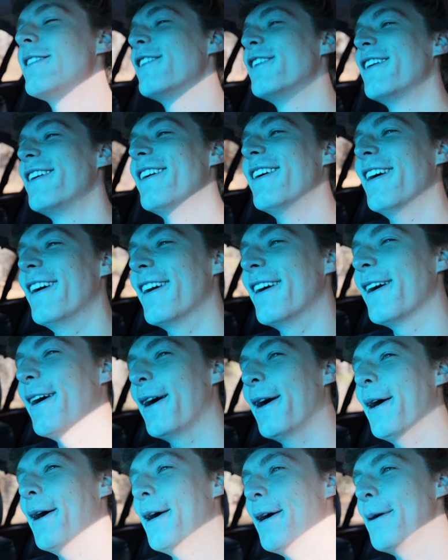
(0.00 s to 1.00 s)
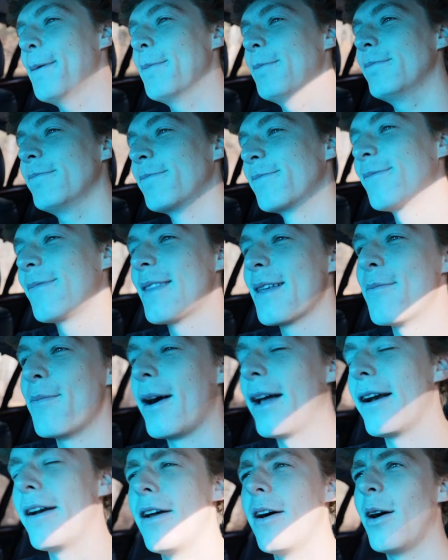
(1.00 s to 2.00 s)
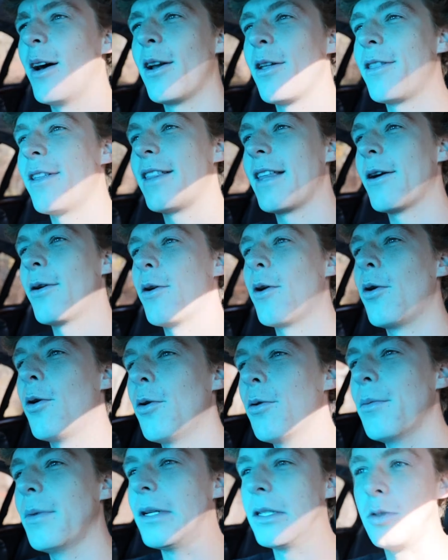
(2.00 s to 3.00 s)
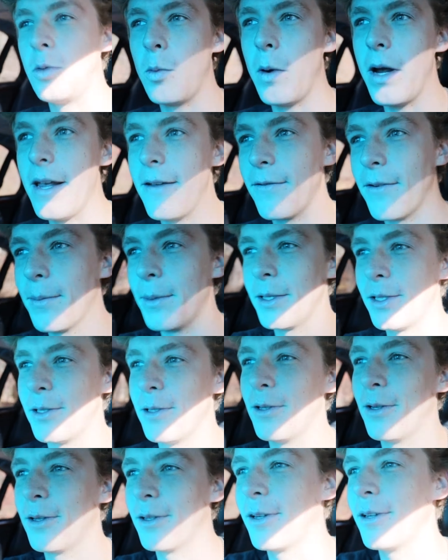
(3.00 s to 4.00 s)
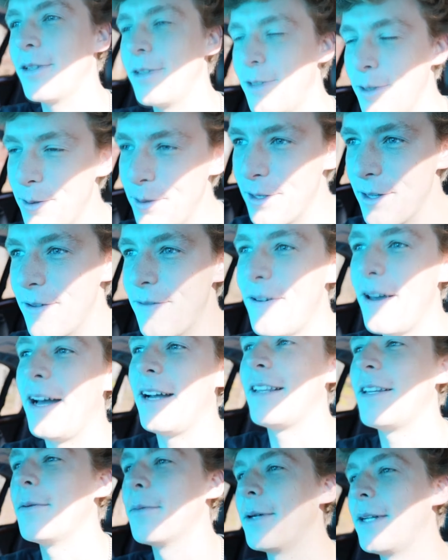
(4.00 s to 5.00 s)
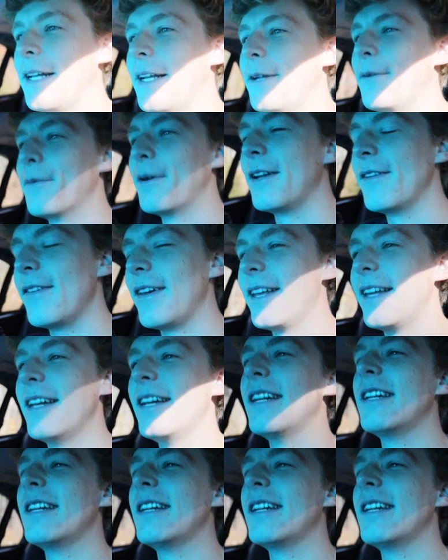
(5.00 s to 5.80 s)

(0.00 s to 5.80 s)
I don't know, I don't think that would hold much weight for much longer due to the fact that we're getting rid of it.